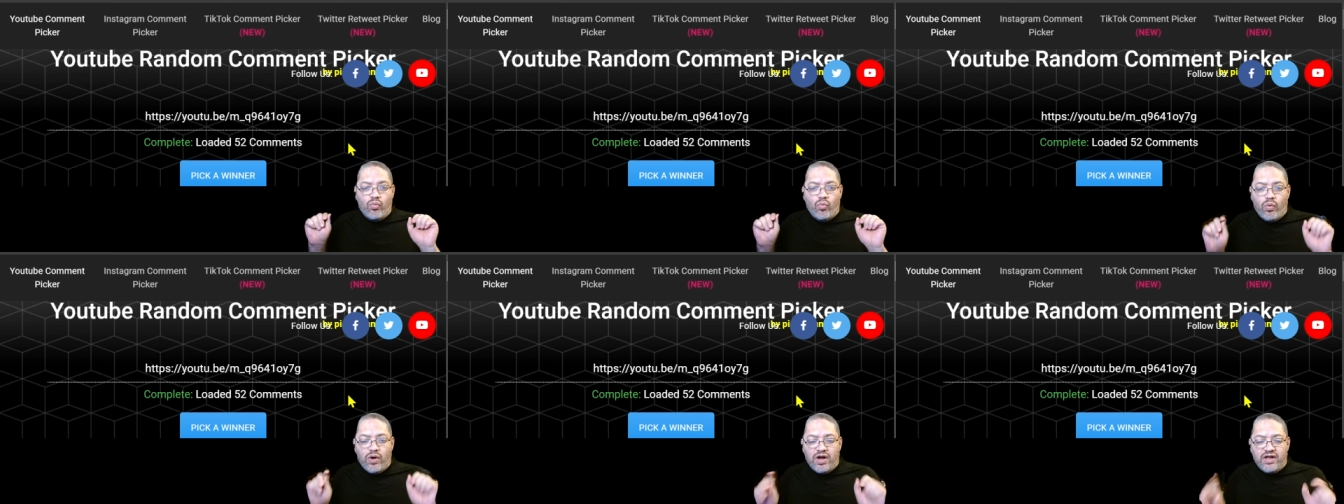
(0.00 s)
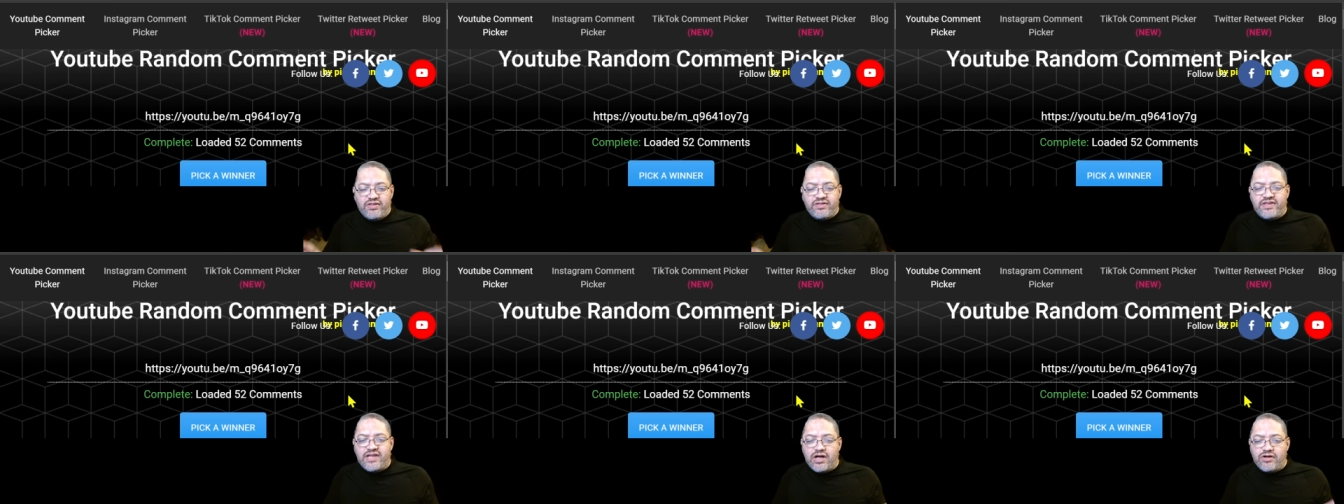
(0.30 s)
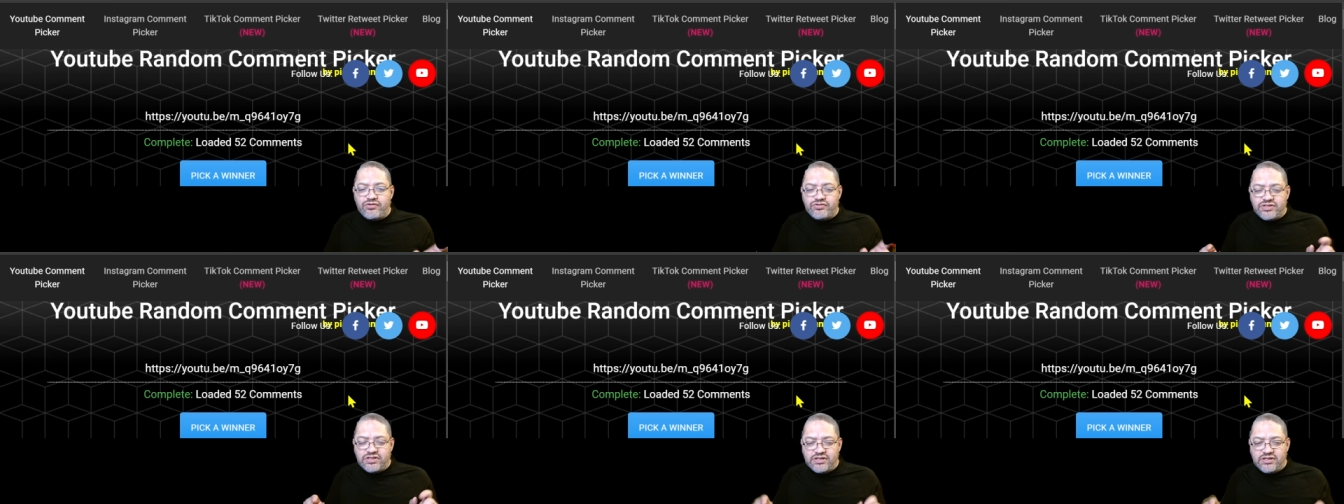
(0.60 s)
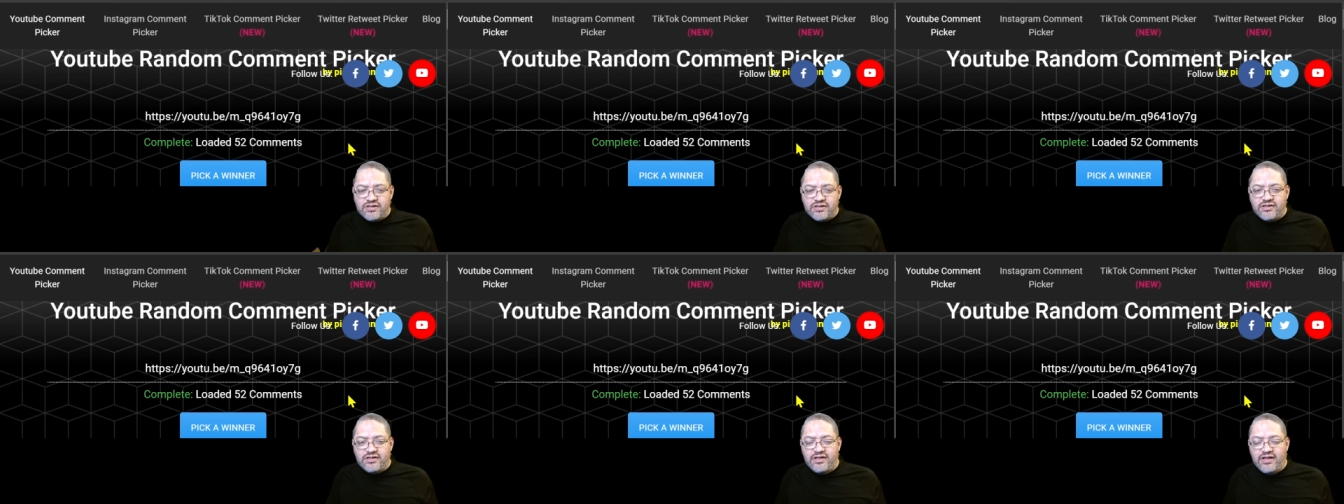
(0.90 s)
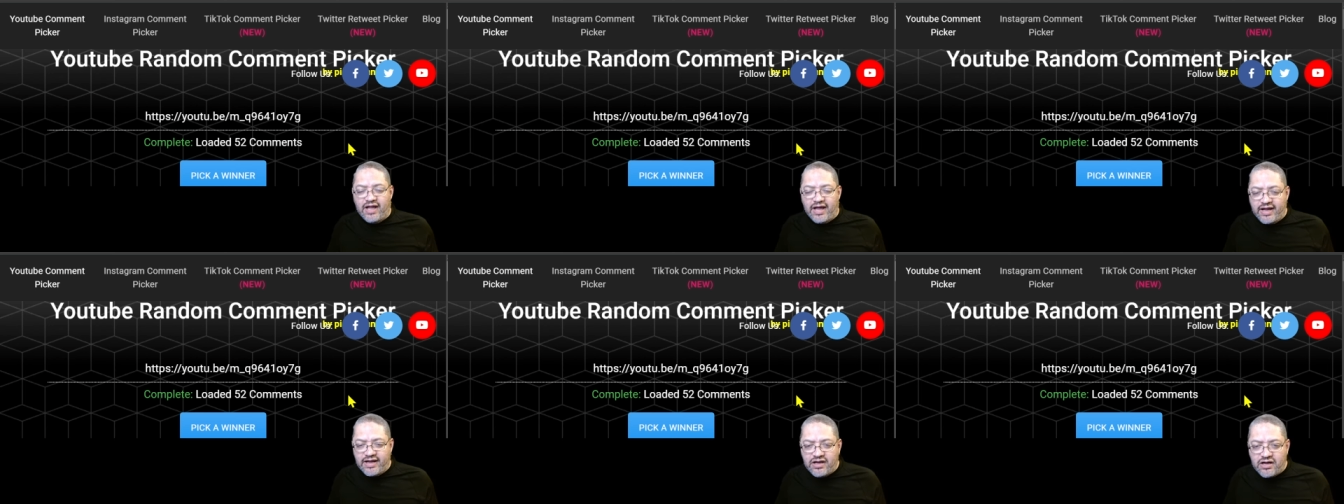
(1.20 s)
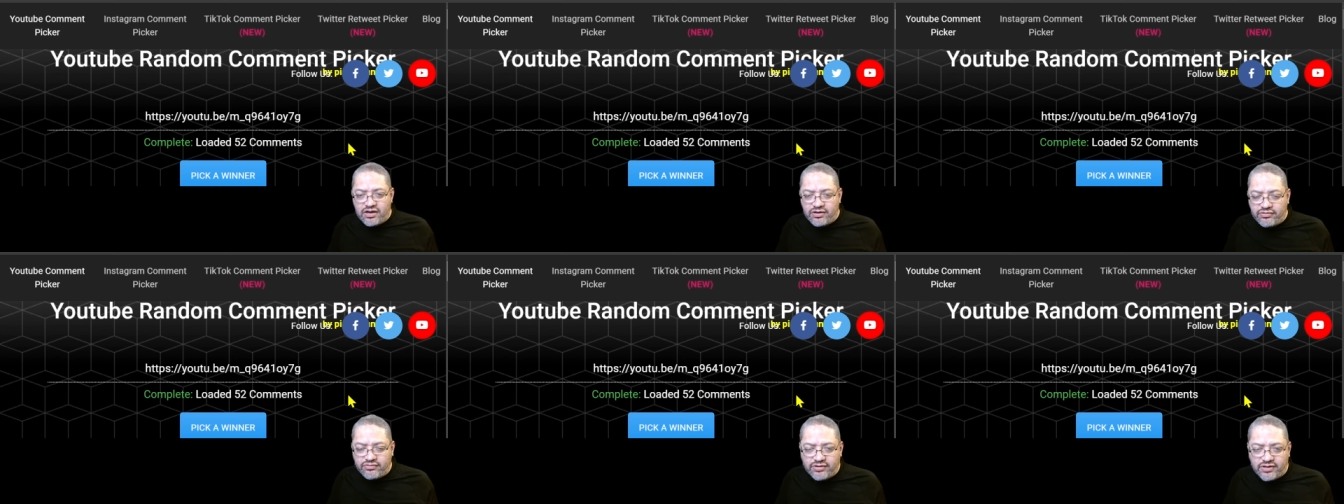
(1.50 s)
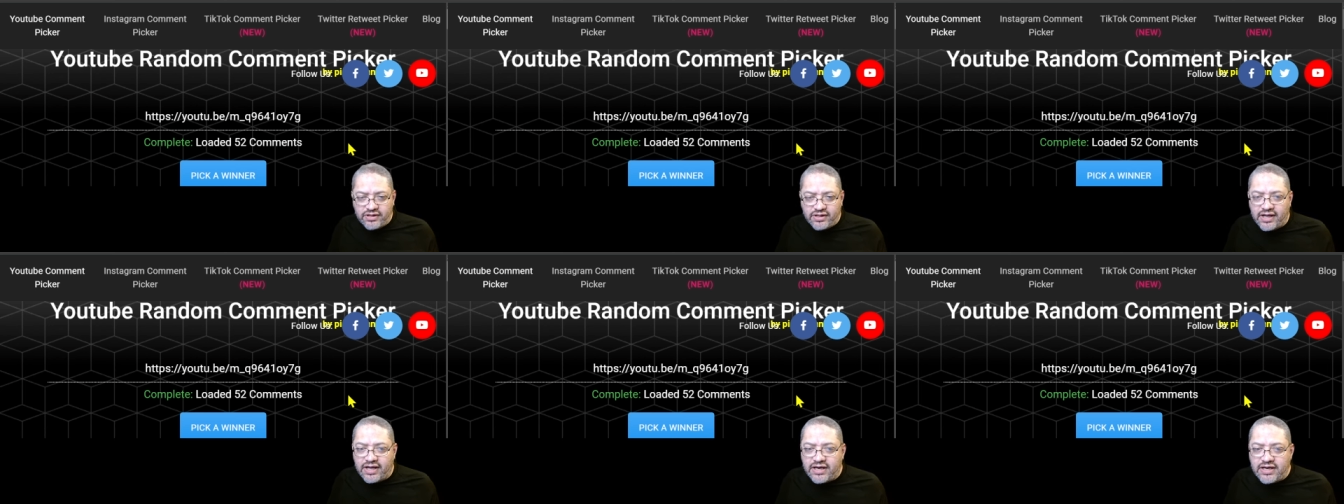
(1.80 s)

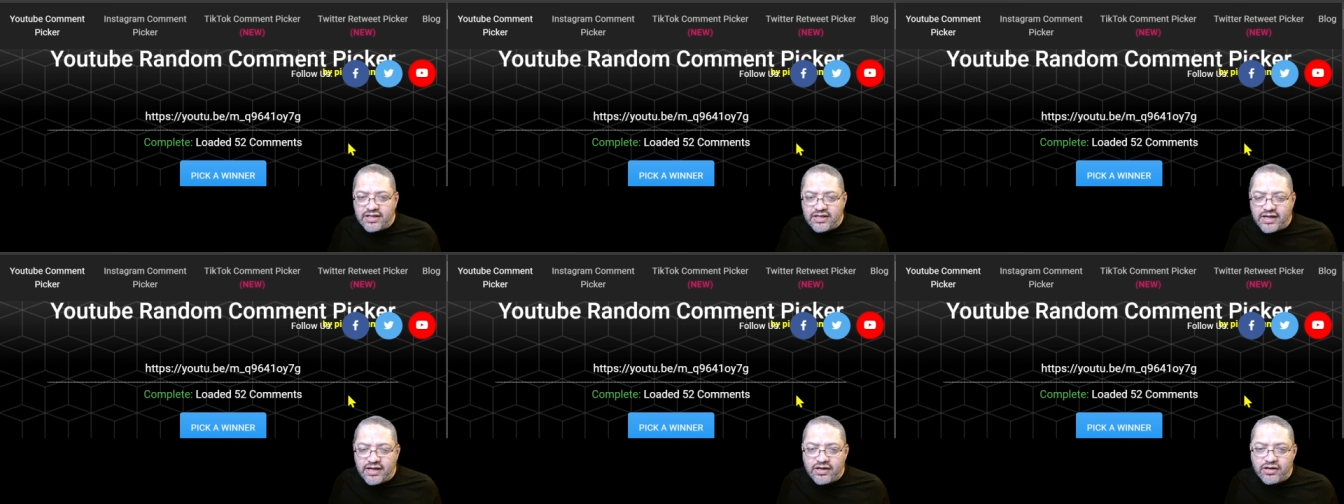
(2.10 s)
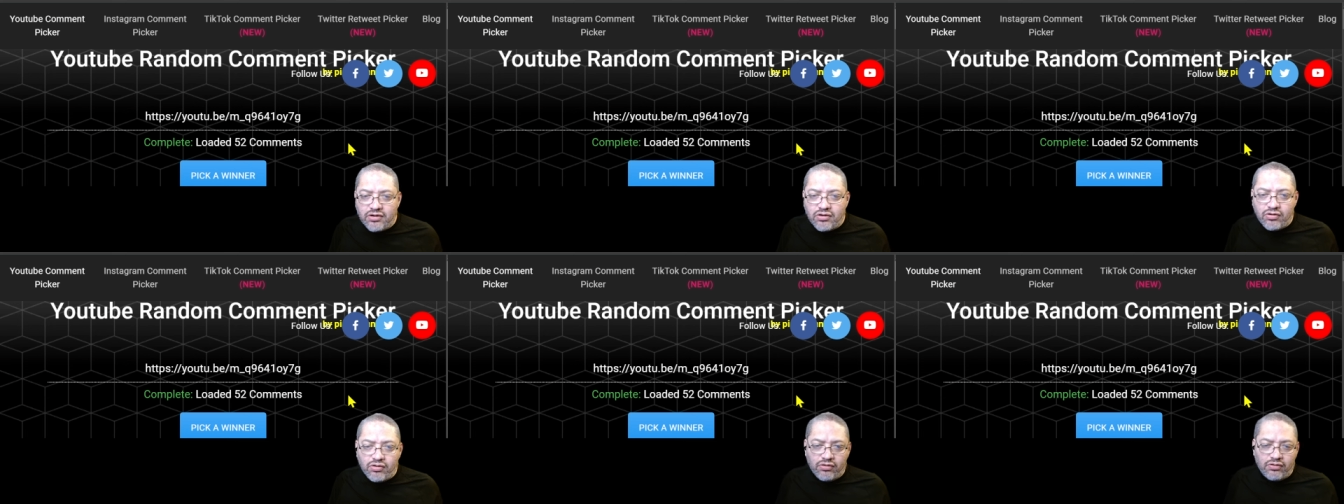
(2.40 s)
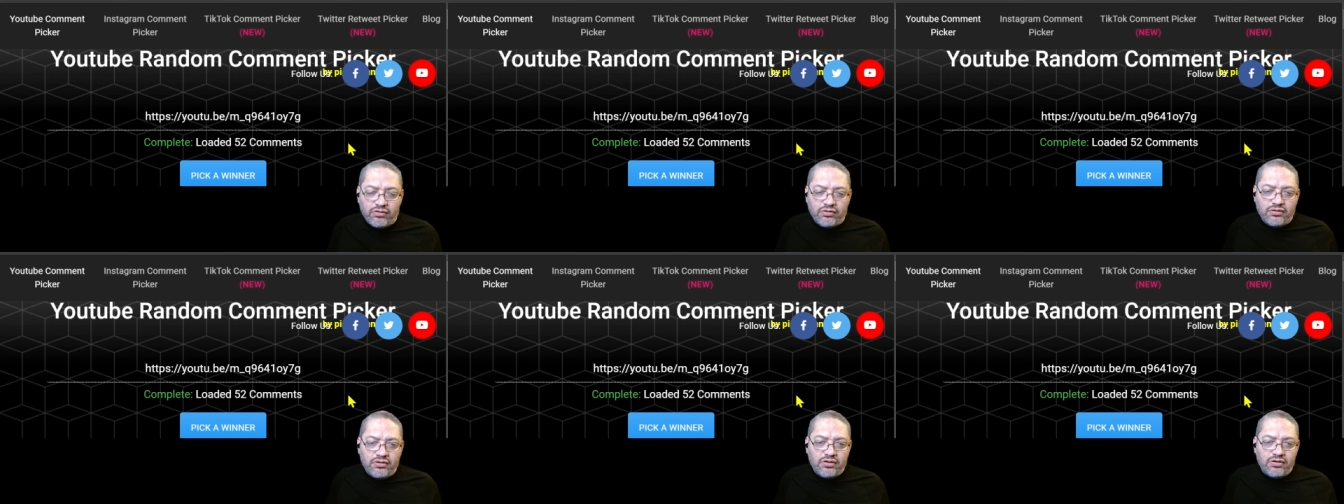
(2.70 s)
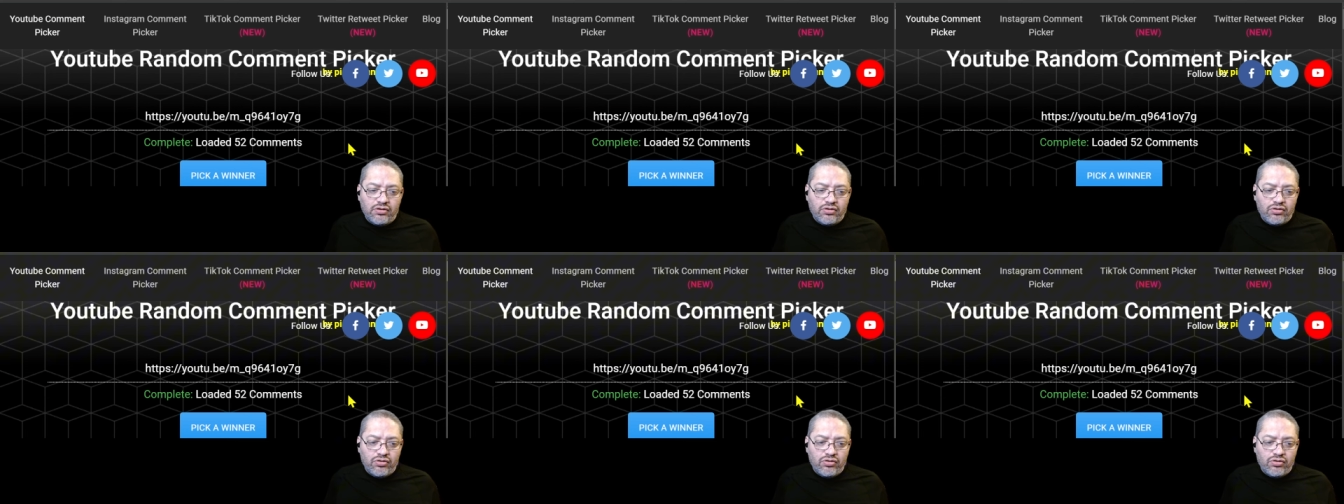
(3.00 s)
1,999 gold